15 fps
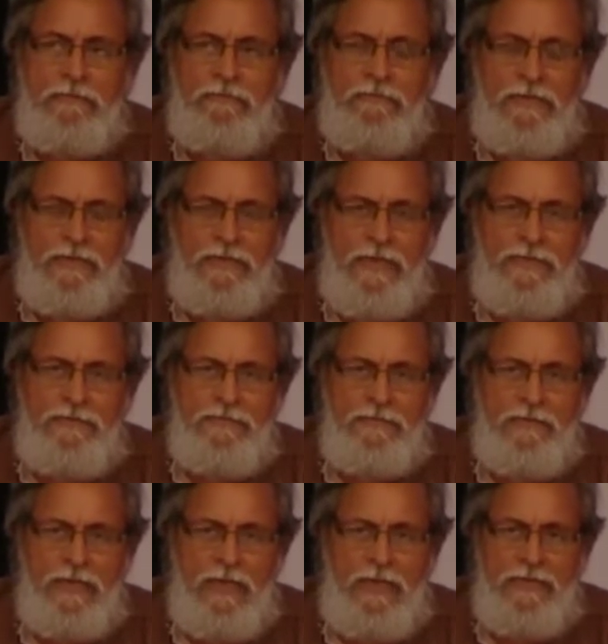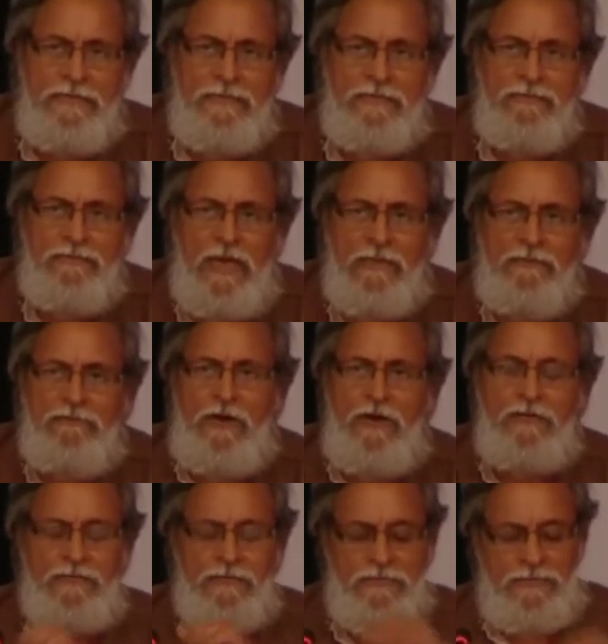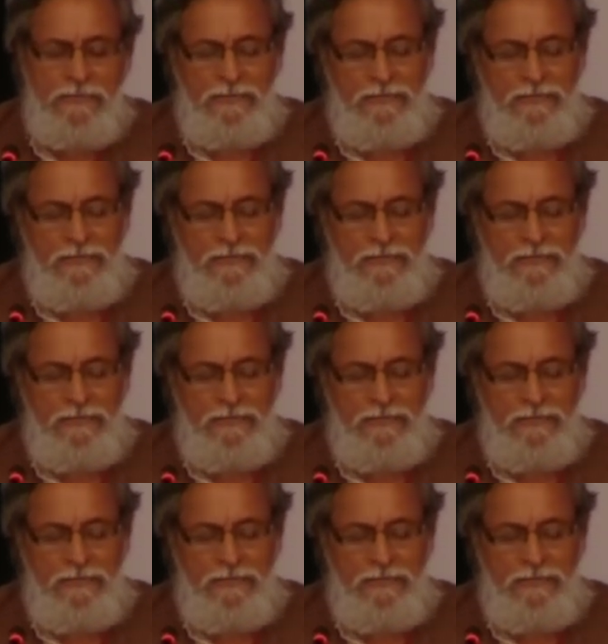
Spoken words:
a great reliance I found